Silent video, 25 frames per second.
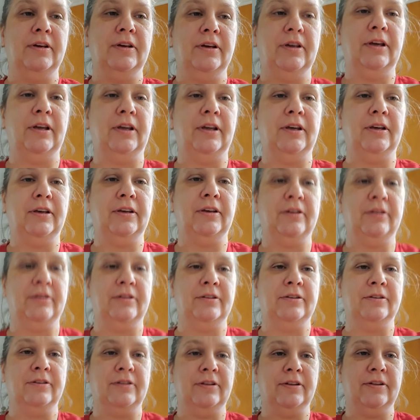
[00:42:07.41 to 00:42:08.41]

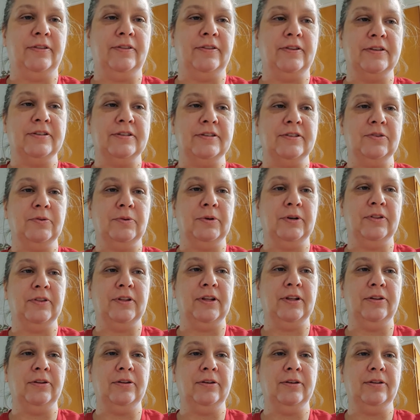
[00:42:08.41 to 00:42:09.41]
And this is what they
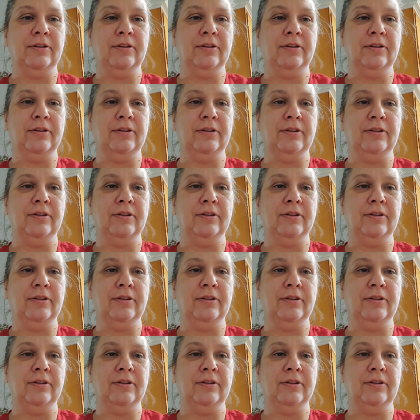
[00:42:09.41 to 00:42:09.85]
look like.